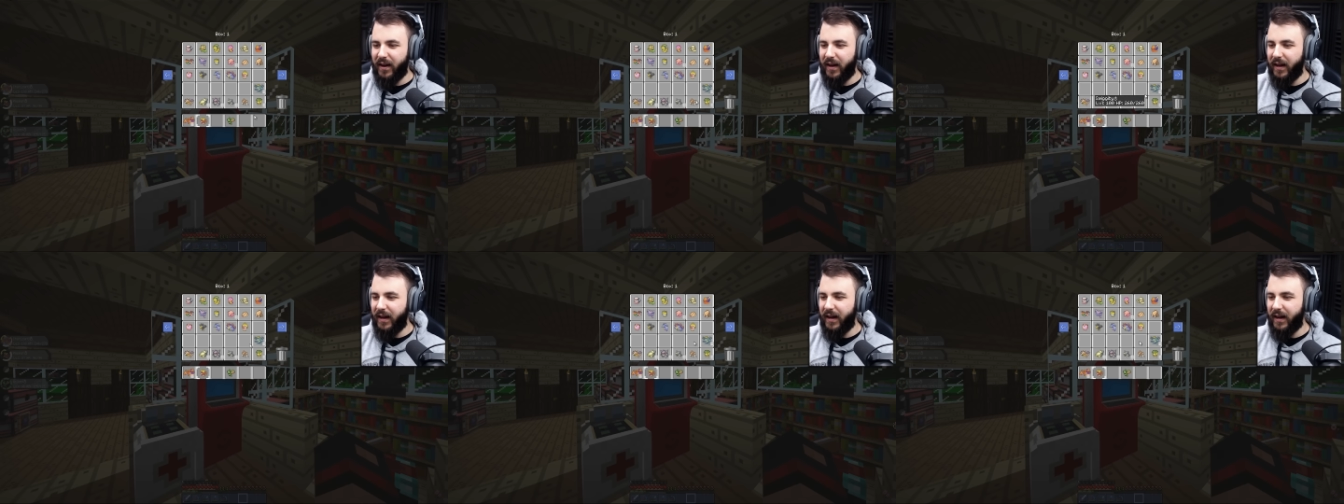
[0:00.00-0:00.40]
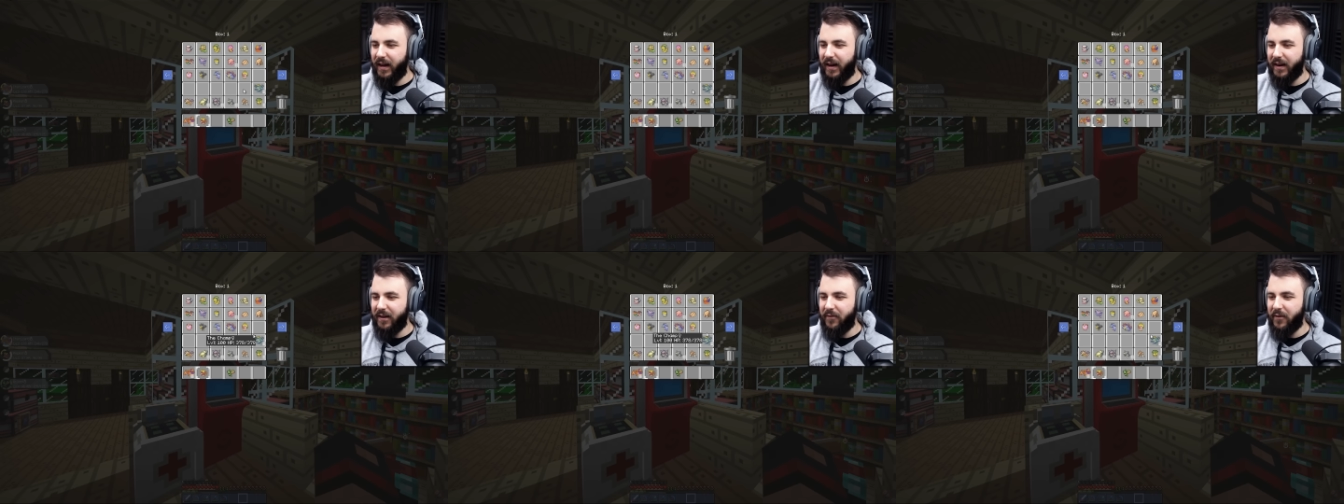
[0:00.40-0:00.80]
Uh,
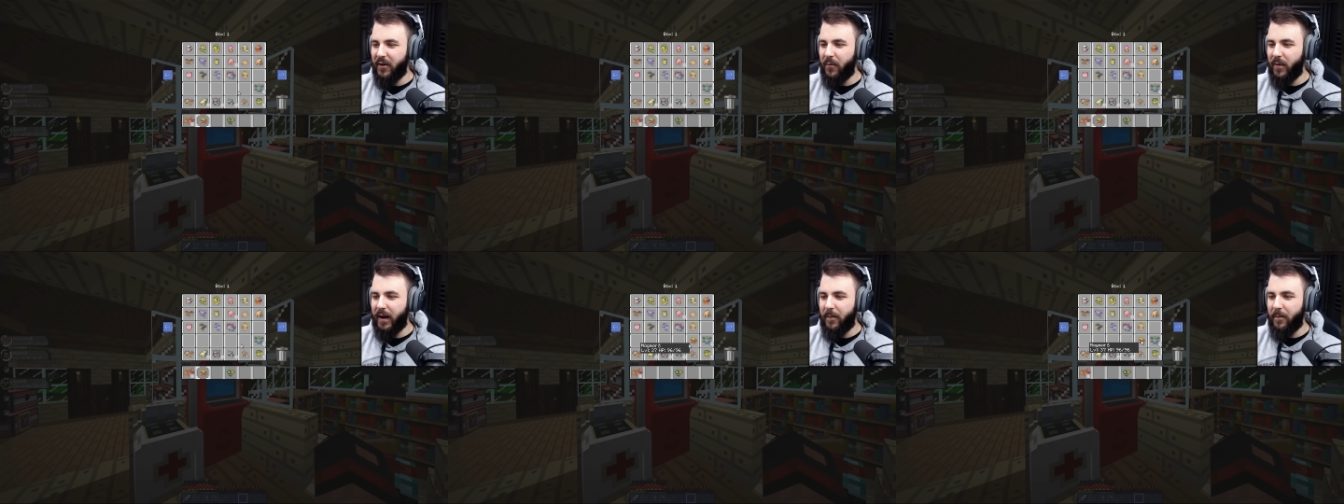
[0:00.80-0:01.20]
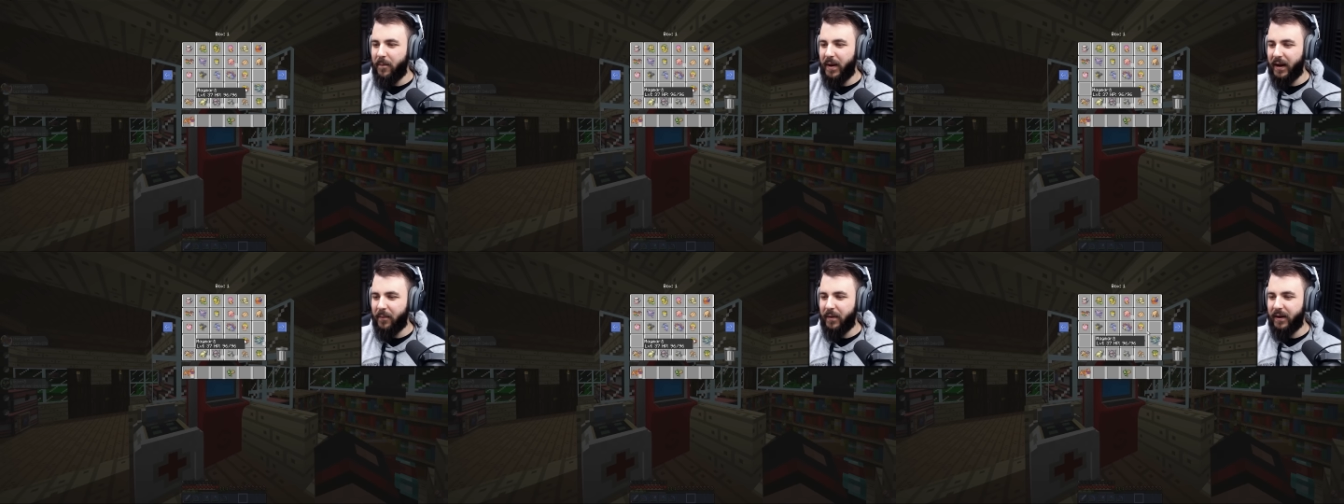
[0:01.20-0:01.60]
I don't even know why
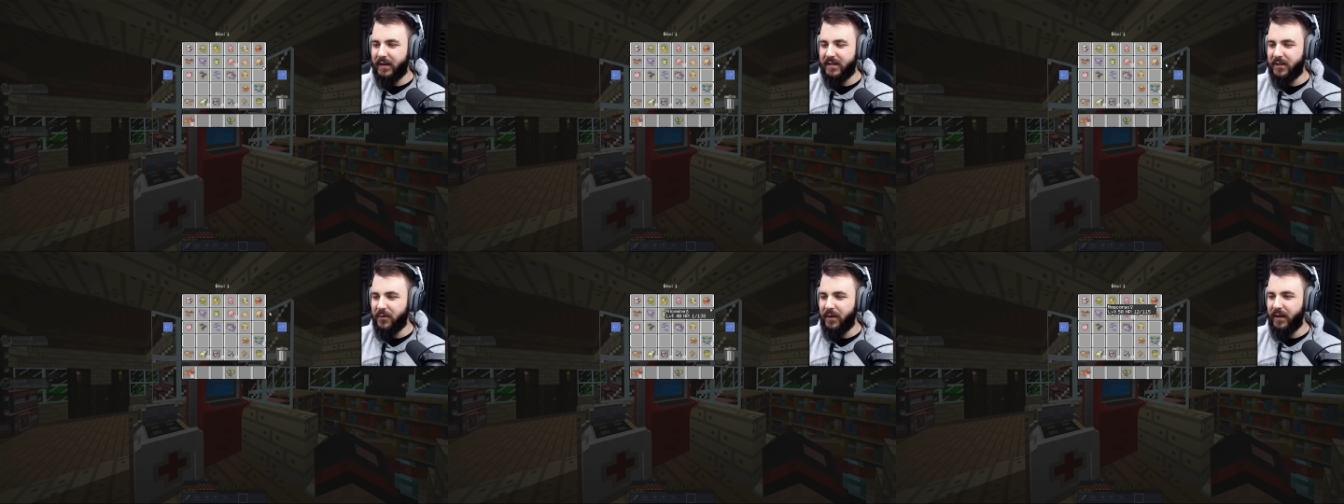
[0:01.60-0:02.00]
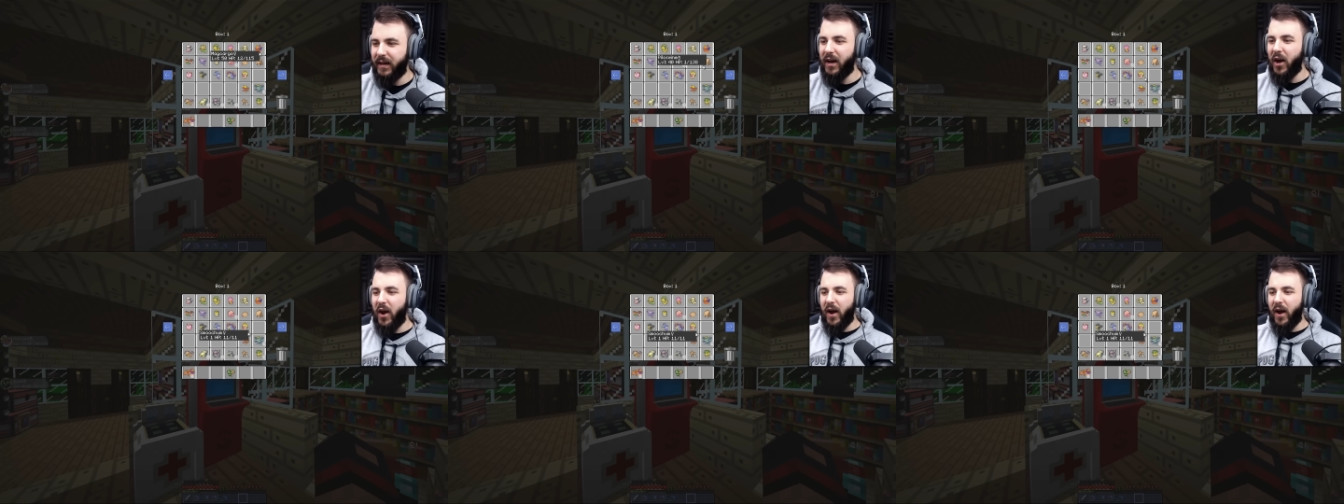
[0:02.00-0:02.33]
Magmar's still here.